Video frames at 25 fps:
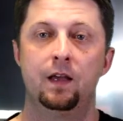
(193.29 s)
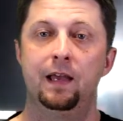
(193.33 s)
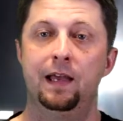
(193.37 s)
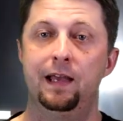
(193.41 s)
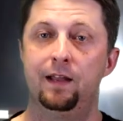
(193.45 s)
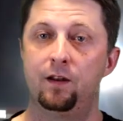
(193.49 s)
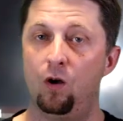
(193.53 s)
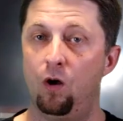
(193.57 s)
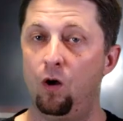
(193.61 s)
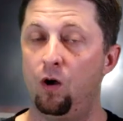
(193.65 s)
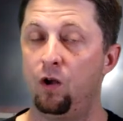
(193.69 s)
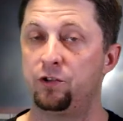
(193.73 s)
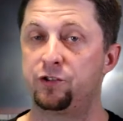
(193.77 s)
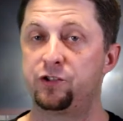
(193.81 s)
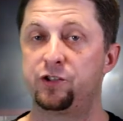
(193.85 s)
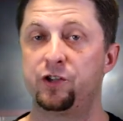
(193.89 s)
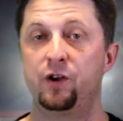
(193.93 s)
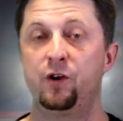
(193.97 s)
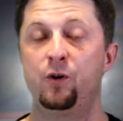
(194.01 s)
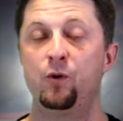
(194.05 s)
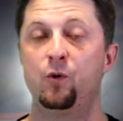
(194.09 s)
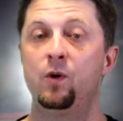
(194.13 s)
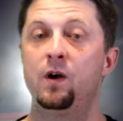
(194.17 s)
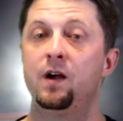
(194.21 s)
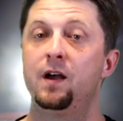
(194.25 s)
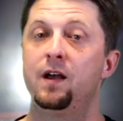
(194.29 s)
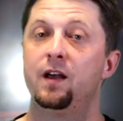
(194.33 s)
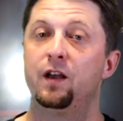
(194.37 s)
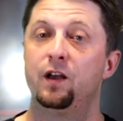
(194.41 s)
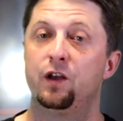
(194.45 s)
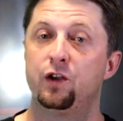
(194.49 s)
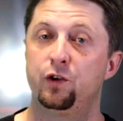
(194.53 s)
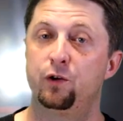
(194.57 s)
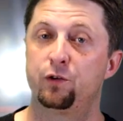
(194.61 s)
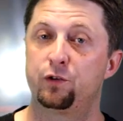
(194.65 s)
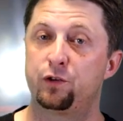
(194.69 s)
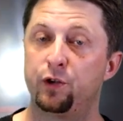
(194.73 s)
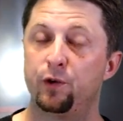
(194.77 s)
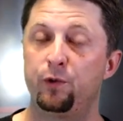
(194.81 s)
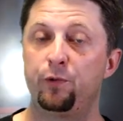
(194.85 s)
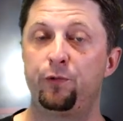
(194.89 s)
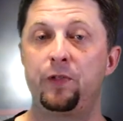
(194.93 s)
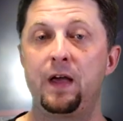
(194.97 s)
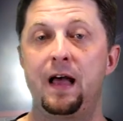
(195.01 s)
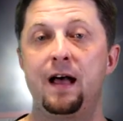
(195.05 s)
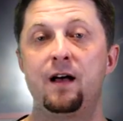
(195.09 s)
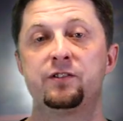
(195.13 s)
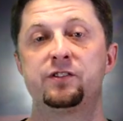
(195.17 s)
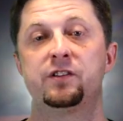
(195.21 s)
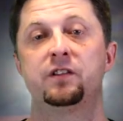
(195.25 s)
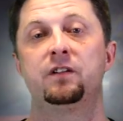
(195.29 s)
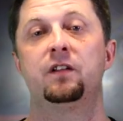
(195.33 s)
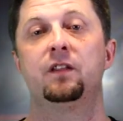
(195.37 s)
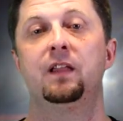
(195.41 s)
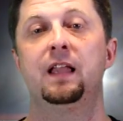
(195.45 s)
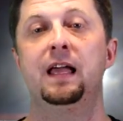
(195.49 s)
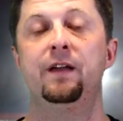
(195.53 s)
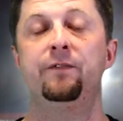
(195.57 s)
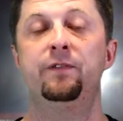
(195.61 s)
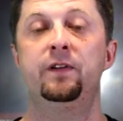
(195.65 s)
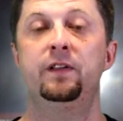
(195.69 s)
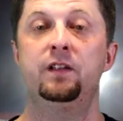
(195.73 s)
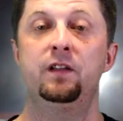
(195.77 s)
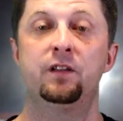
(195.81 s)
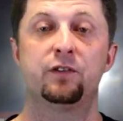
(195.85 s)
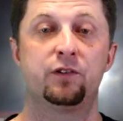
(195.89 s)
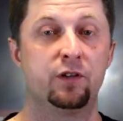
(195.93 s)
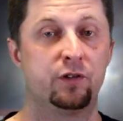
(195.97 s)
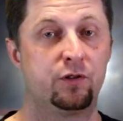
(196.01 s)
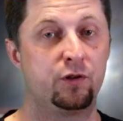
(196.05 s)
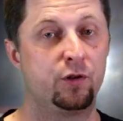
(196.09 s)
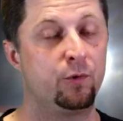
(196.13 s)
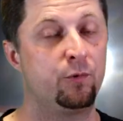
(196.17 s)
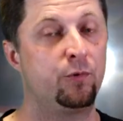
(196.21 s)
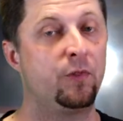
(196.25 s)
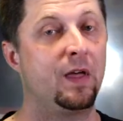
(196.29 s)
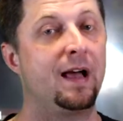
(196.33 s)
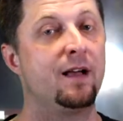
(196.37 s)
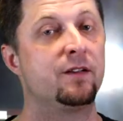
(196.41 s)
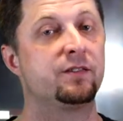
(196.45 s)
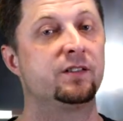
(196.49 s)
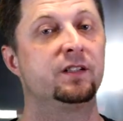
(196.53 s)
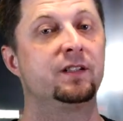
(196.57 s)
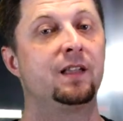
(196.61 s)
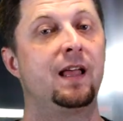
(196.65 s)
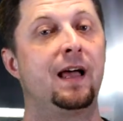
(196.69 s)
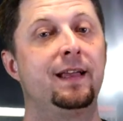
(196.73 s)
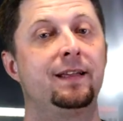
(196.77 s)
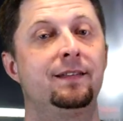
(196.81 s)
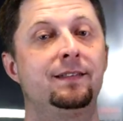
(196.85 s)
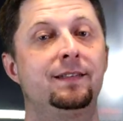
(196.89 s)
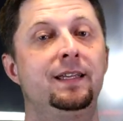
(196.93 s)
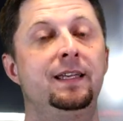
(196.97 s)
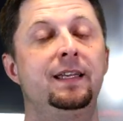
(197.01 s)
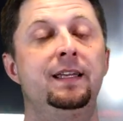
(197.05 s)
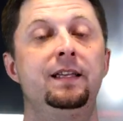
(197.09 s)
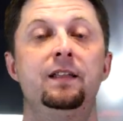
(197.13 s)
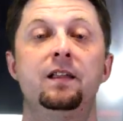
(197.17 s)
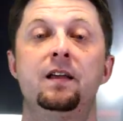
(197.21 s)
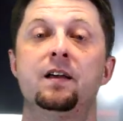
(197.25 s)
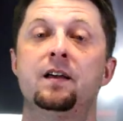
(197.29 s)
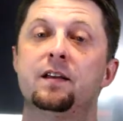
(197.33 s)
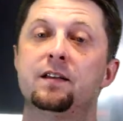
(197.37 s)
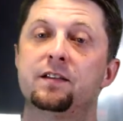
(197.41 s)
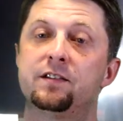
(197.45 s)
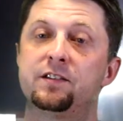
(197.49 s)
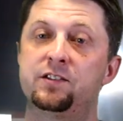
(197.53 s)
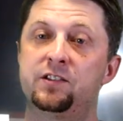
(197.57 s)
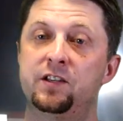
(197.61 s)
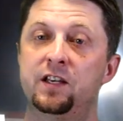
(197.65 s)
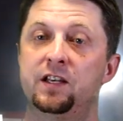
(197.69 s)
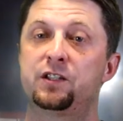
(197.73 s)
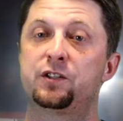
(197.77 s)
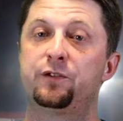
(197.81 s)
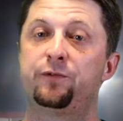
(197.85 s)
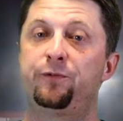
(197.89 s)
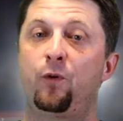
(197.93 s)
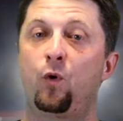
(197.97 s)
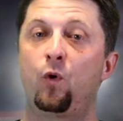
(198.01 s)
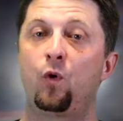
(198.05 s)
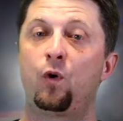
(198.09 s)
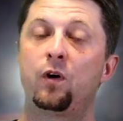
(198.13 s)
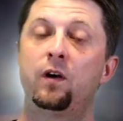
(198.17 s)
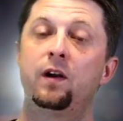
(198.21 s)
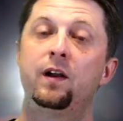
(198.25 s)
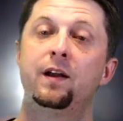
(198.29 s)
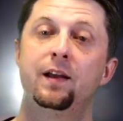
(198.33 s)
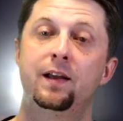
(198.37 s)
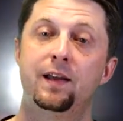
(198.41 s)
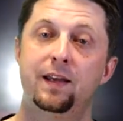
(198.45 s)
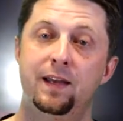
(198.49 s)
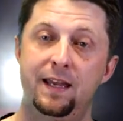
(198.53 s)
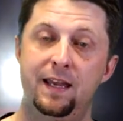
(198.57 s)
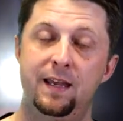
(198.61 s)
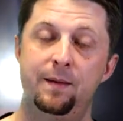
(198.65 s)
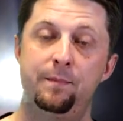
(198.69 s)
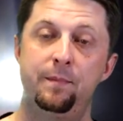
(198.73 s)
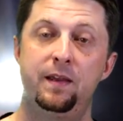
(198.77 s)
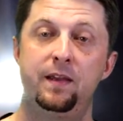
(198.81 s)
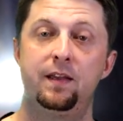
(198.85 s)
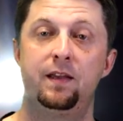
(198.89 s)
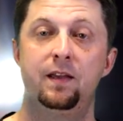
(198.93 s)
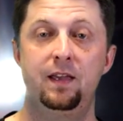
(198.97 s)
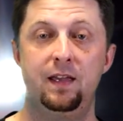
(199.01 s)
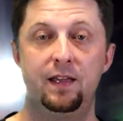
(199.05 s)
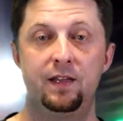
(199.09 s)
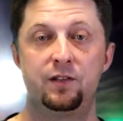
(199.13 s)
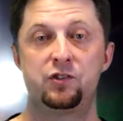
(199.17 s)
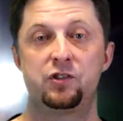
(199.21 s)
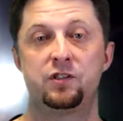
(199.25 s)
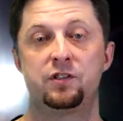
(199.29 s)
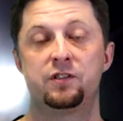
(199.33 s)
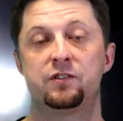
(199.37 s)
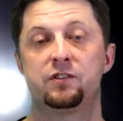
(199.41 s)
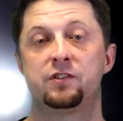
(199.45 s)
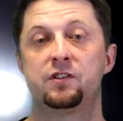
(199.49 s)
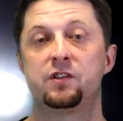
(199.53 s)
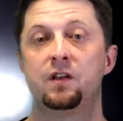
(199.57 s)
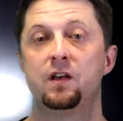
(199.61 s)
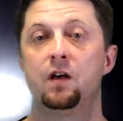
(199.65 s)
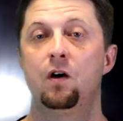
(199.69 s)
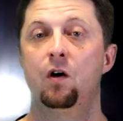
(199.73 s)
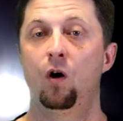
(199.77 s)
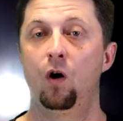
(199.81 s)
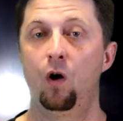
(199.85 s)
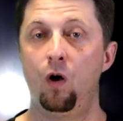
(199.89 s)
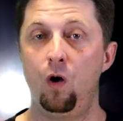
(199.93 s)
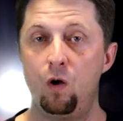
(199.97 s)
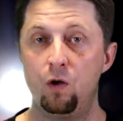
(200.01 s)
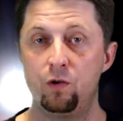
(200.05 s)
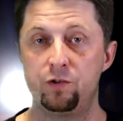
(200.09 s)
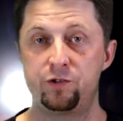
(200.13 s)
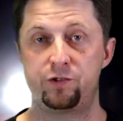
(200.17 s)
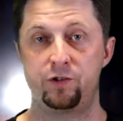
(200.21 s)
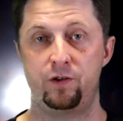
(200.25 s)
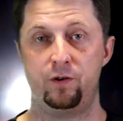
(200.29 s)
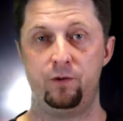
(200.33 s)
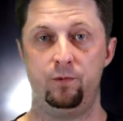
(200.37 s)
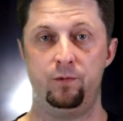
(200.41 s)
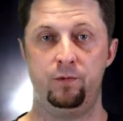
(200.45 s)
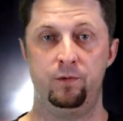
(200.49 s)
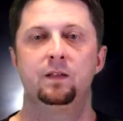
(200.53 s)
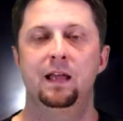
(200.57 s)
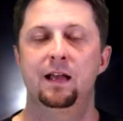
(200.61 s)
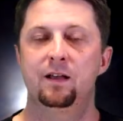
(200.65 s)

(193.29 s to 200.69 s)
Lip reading: And also your 2011 to 2019 6.4 Hemi engines also.